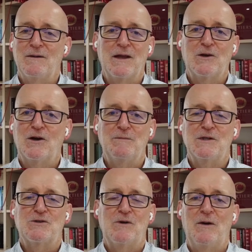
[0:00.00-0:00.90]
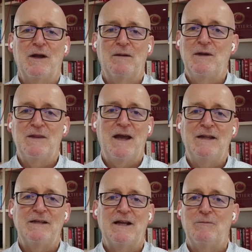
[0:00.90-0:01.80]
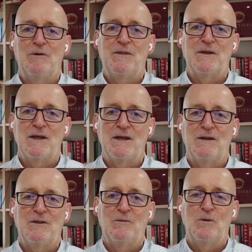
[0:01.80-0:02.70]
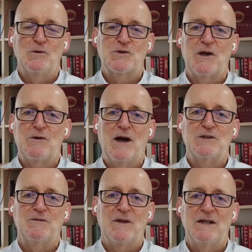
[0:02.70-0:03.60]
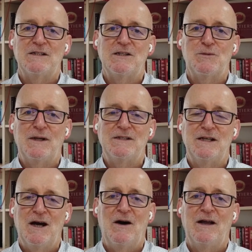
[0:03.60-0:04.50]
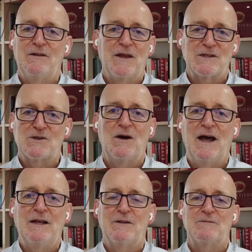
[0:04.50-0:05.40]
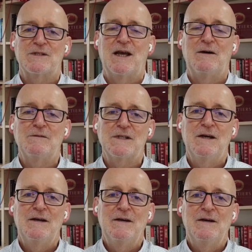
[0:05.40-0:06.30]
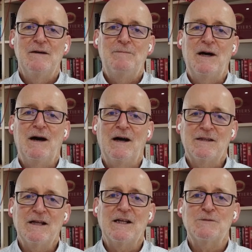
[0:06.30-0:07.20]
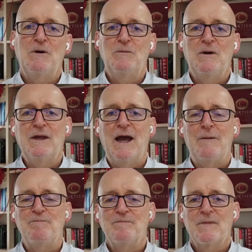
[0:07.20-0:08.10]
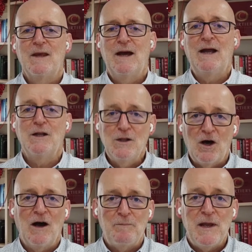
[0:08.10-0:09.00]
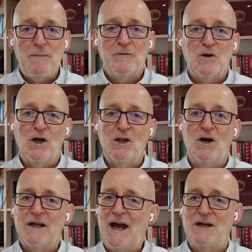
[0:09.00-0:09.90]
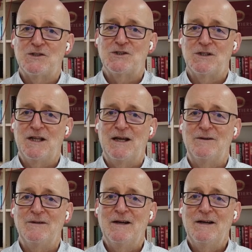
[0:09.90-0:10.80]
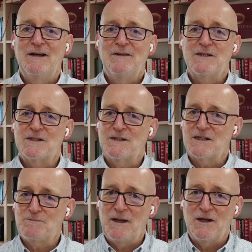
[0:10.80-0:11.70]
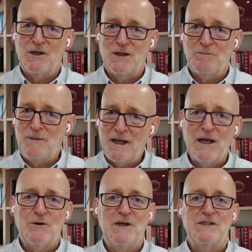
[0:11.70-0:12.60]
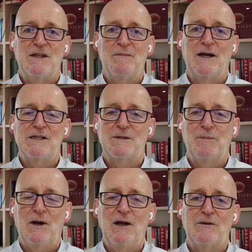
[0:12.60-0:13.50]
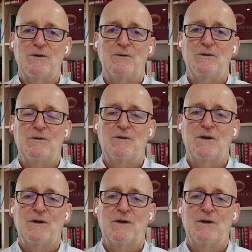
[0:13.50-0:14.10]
economies growing. I mean, they ended up with the Wall Street crash of 1929. Things got ahead of themselves. But I think that's what we'll get. And a lot of people have got a lot of cash, Leo. There's been a big increase in the money supply through